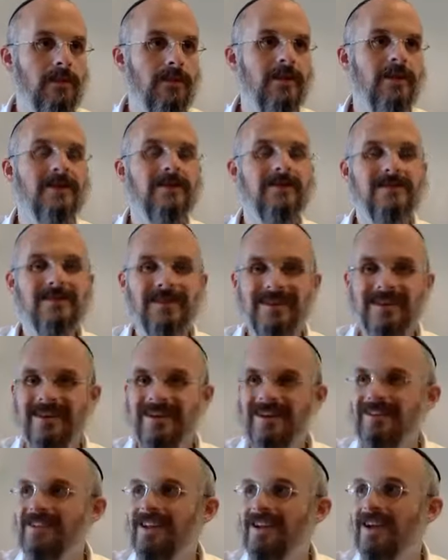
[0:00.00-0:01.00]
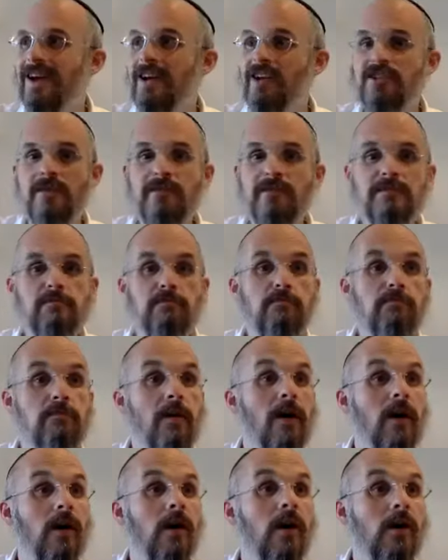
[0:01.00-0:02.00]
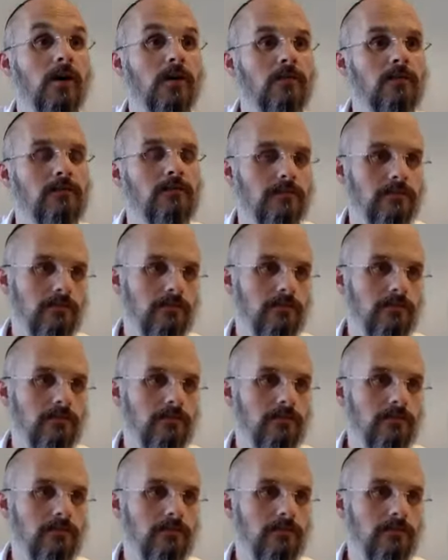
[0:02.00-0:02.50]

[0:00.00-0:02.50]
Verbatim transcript: It's like Hashem's arm.